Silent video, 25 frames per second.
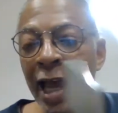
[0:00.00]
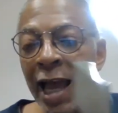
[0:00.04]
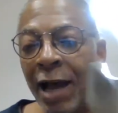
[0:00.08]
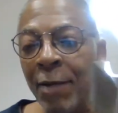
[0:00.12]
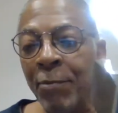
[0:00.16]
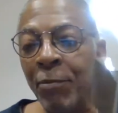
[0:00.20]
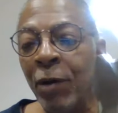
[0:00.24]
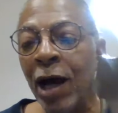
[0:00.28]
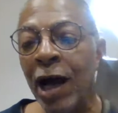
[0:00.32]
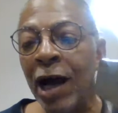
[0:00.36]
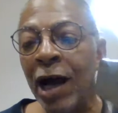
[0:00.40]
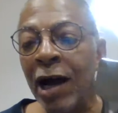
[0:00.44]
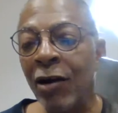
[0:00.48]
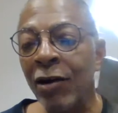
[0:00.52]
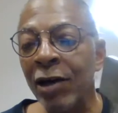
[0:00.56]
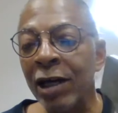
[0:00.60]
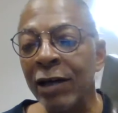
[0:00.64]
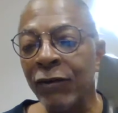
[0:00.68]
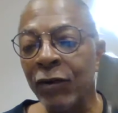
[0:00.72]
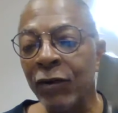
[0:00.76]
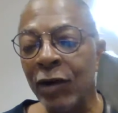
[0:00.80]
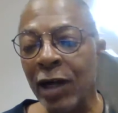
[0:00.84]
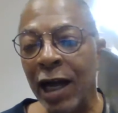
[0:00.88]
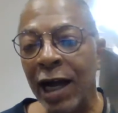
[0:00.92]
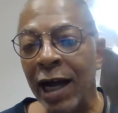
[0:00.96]
But
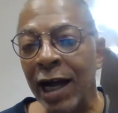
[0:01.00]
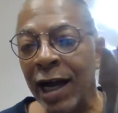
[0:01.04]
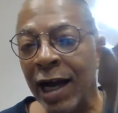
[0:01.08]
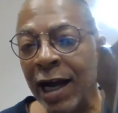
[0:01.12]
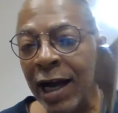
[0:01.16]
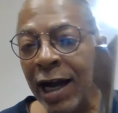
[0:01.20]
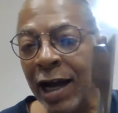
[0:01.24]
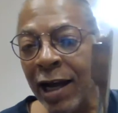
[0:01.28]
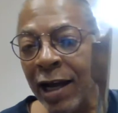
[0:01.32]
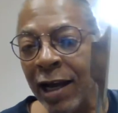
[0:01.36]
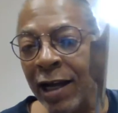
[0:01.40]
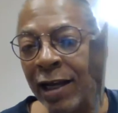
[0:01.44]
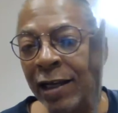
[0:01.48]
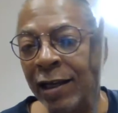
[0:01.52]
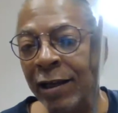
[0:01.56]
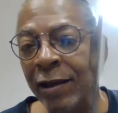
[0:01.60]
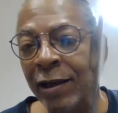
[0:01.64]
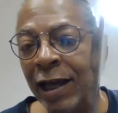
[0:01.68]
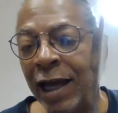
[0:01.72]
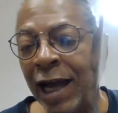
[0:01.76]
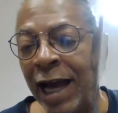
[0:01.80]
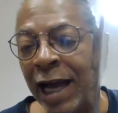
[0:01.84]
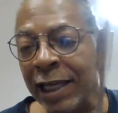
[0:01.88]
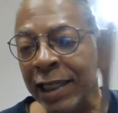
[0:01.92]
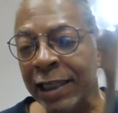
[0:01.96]
however,
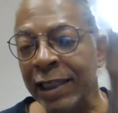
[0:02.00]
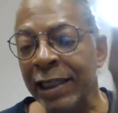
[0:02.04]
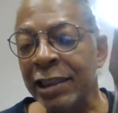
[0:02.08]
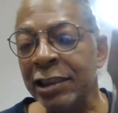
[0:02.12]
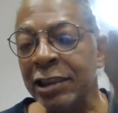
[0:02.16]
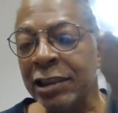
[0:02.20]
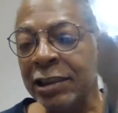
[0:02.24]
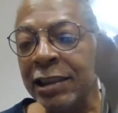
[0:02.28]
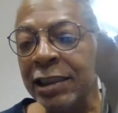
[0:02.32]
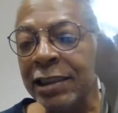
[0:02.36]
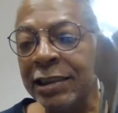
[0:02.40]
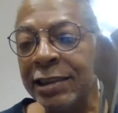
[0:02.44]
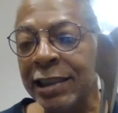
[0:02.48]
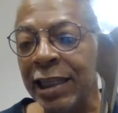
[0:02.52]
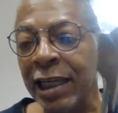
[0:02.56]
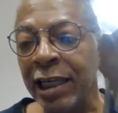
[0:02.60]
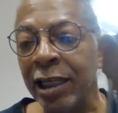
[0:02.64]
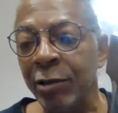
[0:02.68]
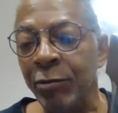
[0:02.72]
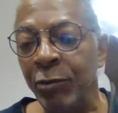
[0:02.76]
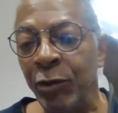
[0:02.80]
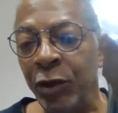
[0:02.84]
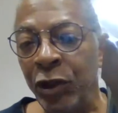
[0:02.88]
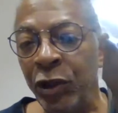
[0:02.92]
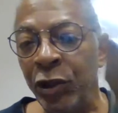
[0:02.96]
I guess since I
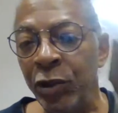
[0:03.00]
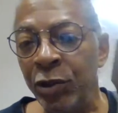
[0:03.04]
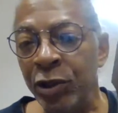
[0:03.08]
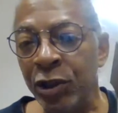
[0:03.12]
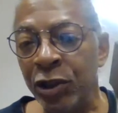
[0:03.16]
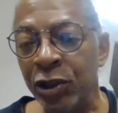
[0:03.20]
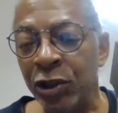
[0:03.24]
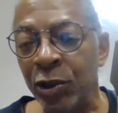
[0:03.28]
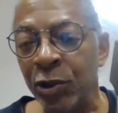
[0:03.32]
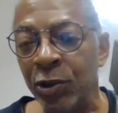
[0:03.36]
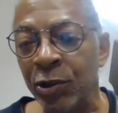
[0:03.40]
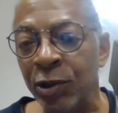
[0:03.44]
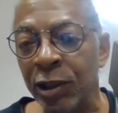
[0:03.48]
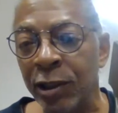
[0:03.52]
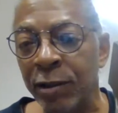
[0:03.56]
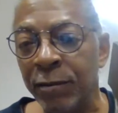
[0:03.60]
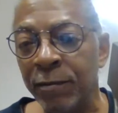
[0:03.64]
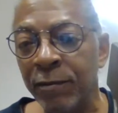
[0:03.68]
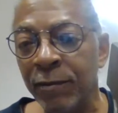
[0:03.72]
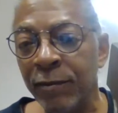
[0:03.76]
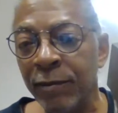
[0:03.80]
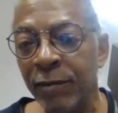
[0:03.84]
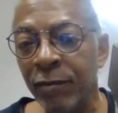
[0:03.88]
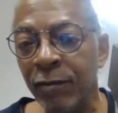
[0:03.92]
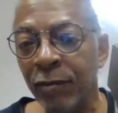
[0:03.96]
am used to it,
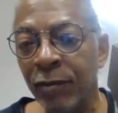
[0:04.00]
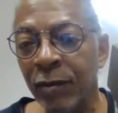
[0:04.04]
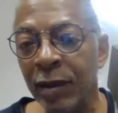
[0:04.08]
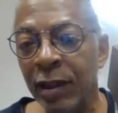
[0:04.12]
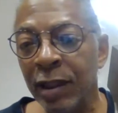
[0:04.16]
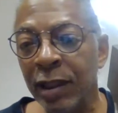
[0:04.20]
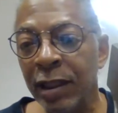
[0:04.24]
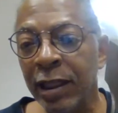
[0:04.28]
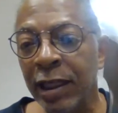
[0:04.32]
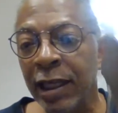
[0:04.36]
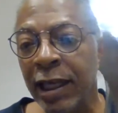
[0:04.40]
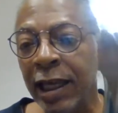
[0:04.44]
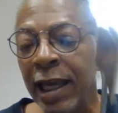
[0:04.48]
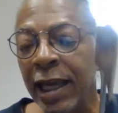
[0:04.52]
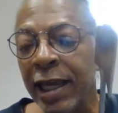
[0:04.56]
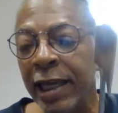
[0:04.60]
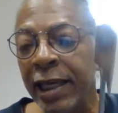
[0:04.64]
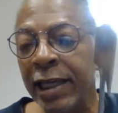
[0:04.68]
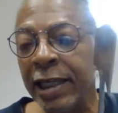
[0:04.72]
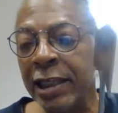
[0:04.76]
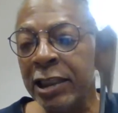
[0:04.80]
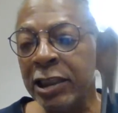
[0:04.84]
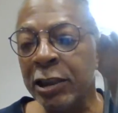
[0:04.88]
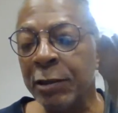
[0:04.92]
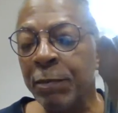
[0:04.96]

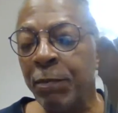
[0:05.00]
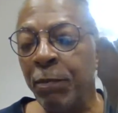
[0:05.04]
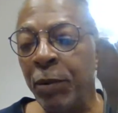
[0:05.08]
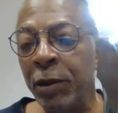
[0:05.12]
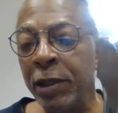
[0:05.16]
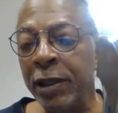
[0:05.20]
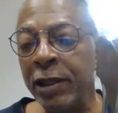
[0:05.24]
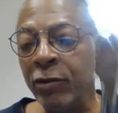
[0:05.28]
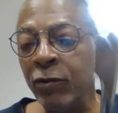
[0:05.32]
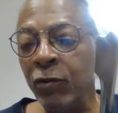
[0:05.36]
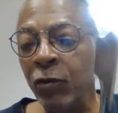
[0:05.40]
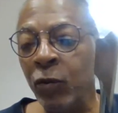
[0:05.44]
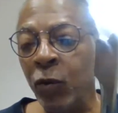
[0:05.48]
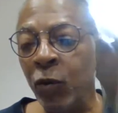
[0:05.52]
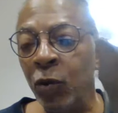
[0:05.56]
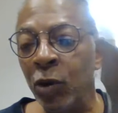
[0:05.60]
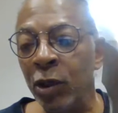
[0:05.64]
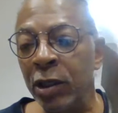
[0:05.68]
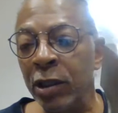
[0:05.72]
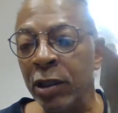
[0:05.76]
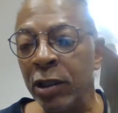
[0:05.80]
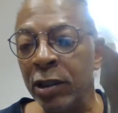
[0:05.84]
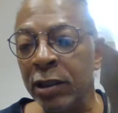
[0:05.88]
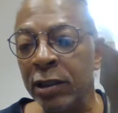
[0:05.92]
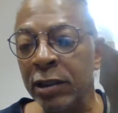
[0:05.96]
it split
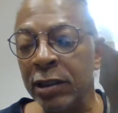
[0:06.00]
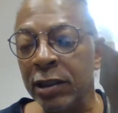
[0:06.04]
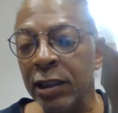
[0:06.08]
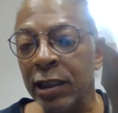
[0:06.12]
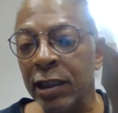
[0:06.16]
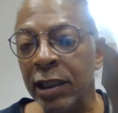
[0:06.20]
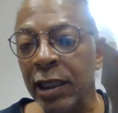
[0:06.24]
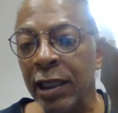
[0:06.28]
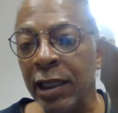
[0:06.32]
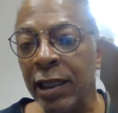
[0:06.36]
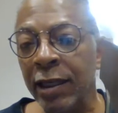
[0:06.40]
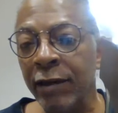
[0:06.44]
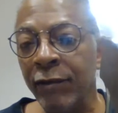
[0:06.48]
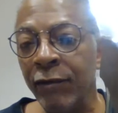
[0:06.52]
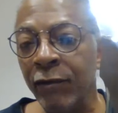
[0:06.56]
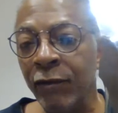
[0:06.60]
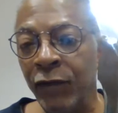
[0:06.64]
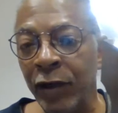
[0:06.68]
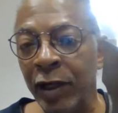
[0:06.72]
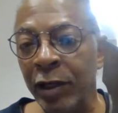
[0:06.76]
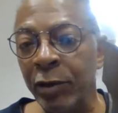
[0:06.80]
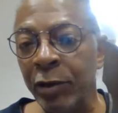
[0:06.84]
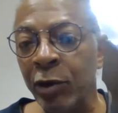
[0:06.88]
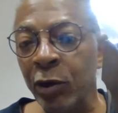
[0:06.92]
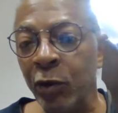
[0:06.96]
wood
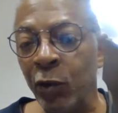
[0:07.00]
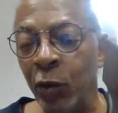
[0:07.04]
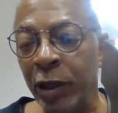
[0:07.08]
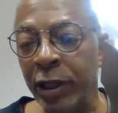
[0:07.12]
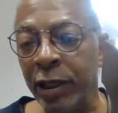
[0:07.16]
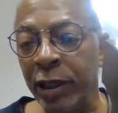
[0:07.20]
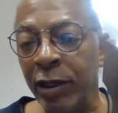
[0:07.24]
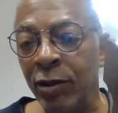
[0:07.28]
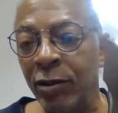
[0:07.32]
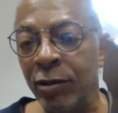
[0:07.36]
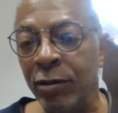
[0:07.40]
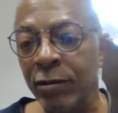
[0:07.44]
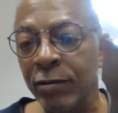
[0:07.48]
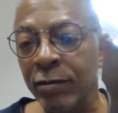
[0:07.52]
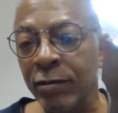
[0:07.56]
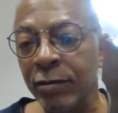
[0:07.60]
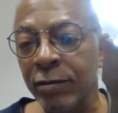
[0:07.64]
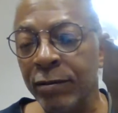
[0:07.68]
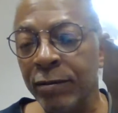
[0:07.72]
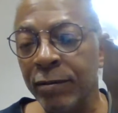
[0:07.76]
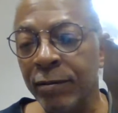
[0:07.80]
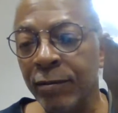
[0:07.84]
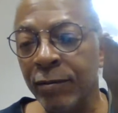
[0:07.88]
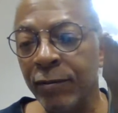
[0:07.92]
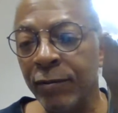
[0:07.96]
very well.
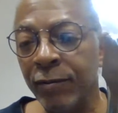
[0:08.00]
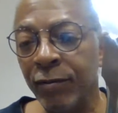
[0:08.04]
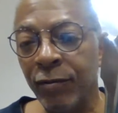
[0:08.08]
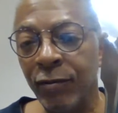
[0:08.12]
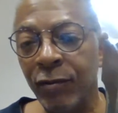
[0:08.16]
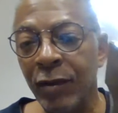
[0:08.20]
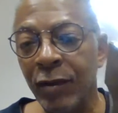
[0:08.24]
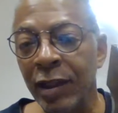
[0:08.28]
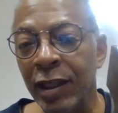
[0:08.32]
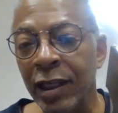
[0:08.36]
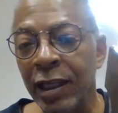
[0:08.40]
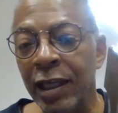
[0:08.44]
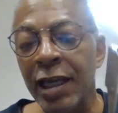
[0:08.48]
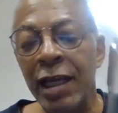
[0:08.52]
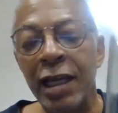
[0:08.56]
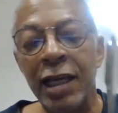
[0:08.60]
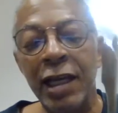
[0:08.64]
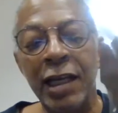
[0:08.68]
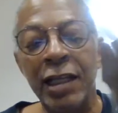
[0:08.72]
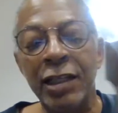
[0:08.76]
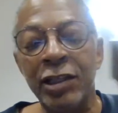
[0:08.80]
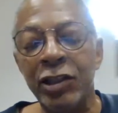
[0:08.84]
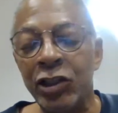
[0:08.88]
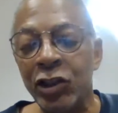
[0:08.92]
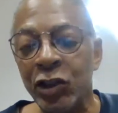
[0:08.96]

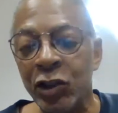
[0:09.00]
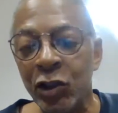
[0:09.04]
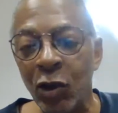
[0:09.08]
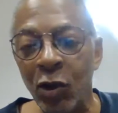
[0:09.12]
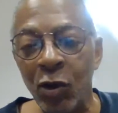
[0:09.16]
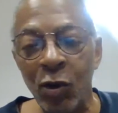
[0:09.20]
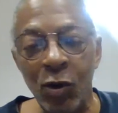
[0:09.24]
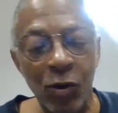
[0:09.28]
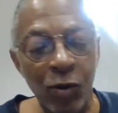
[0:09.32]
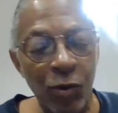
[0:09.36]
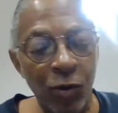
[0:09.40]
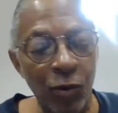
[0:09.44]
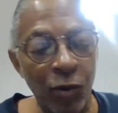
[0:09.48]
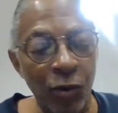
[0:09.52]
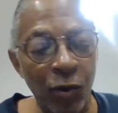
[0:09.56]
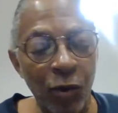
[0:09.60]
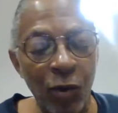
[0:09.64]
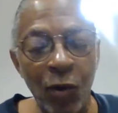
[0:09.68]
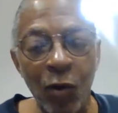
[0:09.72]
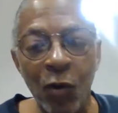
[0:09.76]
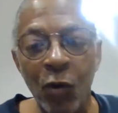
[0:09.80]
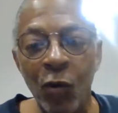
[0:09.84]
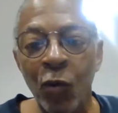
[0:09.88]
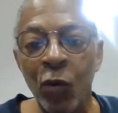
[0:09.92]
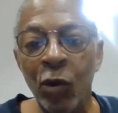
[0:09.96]
So
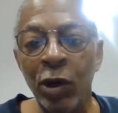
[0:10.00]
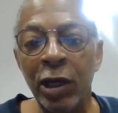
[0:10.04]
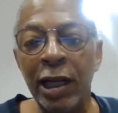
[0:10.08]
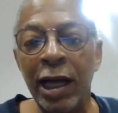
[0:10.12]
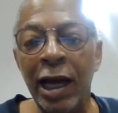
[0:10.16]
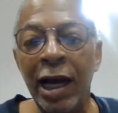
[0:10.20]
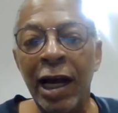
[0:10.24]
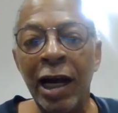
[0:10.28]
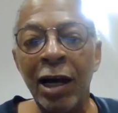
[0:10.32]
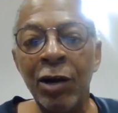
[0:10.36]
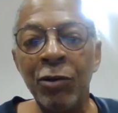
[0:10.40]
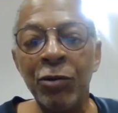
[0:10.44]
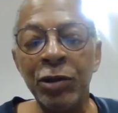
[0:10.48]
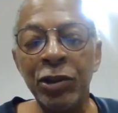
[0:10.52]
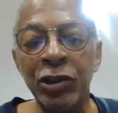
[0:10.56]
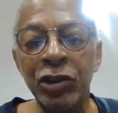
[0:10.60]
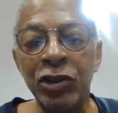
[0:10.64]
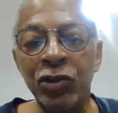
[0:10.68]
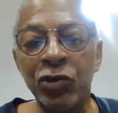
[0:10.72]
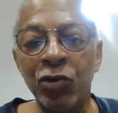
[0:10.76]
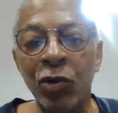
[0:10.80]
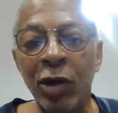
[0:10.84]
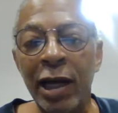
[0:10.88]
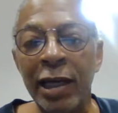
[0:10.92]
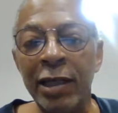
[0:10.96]
when I was
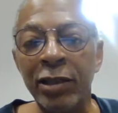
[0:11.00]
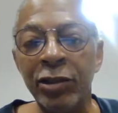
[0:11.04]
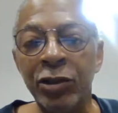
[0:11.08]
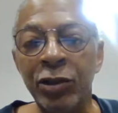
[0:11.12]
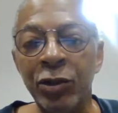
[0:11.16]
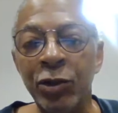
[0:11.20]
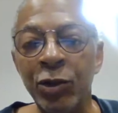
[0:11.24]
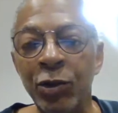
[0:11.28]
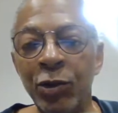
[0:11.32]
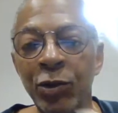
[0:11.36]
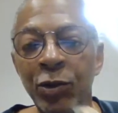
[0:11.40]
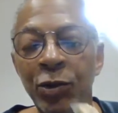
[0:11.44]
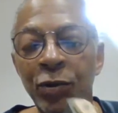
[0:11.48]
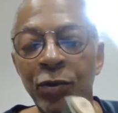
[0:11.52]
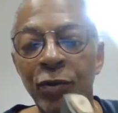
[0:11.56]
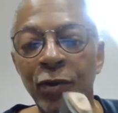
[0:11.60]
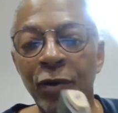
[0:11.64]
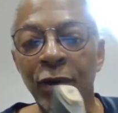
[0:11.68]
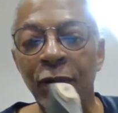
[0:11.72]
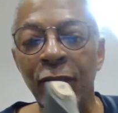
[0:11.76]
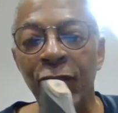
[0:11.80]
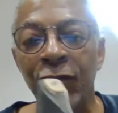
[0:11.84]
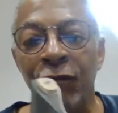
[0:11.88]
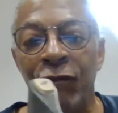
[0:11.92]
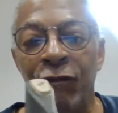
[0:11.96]
trying to
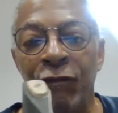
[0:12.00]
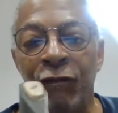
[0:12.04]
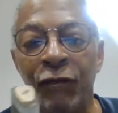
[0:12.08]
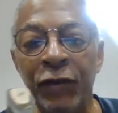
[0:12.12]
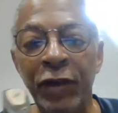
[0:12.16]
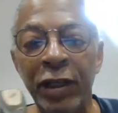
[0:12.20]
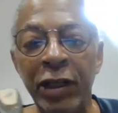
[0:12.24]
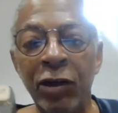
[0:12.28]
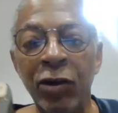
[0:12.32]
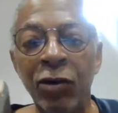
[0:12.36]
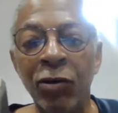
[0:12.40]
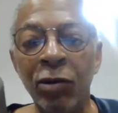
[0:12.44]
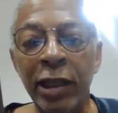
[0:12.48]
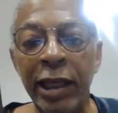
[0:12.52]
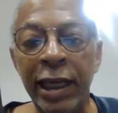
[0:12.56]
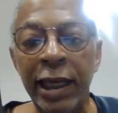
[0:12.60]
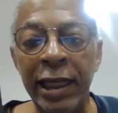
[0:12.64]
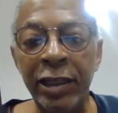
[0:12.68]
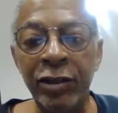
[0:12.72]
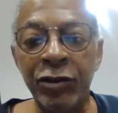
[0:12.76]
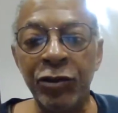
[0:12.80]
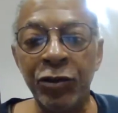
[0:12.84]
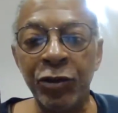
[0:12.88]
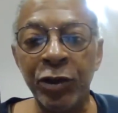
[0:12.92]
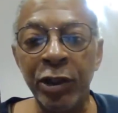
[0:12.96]
fell
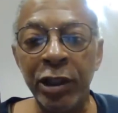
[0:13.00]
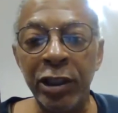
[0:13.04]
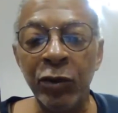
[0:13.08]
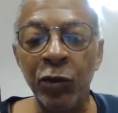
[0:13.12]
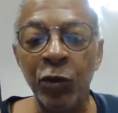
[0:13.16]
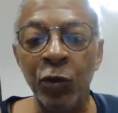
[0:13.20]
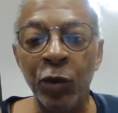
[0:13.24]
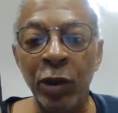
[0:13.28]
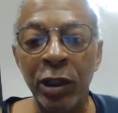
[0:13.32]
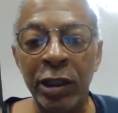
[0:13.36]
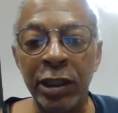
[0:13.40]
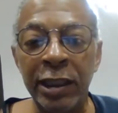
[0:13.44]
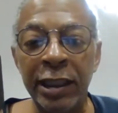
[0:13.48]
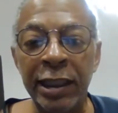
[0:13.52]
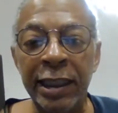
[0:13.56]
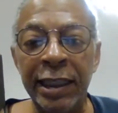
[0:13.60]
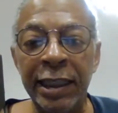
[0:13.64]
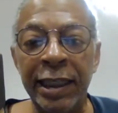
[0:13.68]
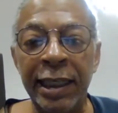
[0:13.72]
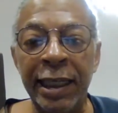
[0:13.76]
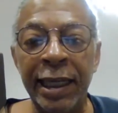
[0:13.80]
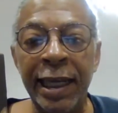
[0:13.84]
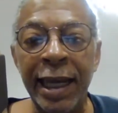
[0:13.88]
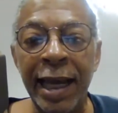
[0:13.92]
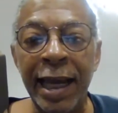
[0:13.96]
a tree with the
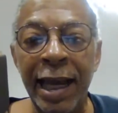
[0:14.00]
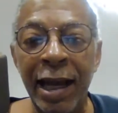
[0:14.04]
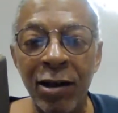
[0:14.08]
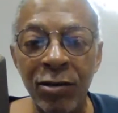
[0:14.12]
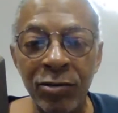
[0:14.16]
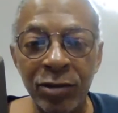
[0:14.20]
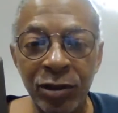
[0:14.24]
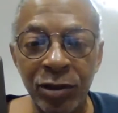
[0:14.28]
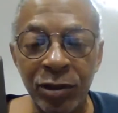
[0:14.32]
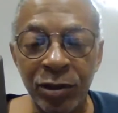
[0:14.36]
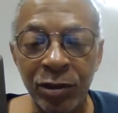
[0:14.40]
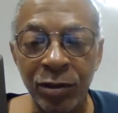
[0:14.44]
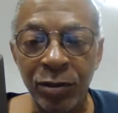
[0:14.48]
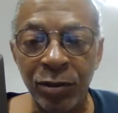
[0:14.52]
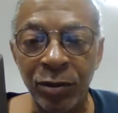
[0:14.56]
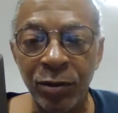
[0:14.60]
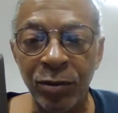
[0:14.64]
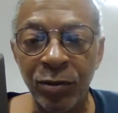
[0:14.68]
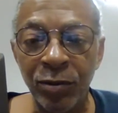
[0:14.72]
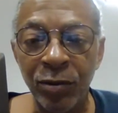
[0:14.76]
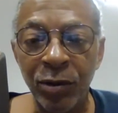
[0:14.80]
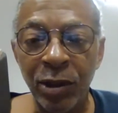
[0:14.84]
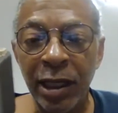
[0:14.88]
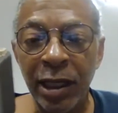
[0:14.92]
council